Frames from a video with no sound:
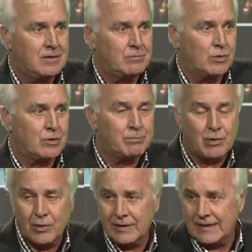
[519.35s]
More
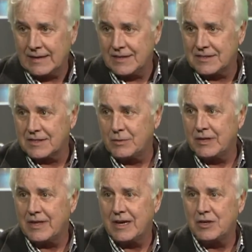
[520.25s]
importantly, Lisa, we
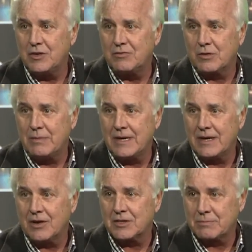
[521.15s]
thank you for
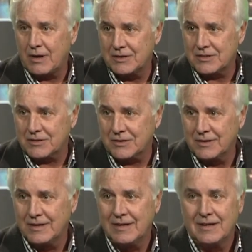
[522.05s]
being our sponsor,
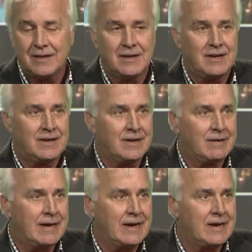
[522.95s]

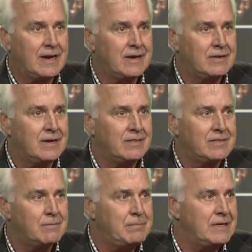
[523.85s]
and
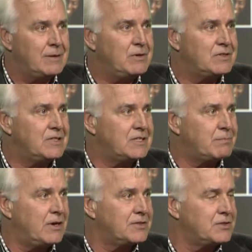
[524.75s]
the PwC
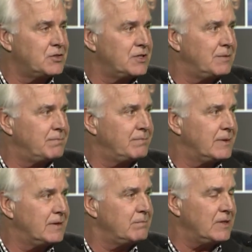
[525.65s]
sponsorship
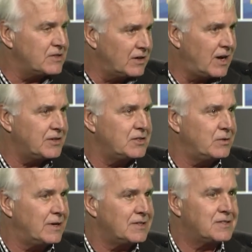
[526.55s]
means a lot
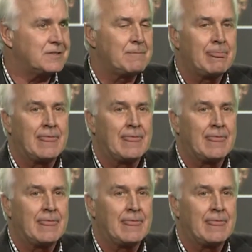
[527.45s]
to us.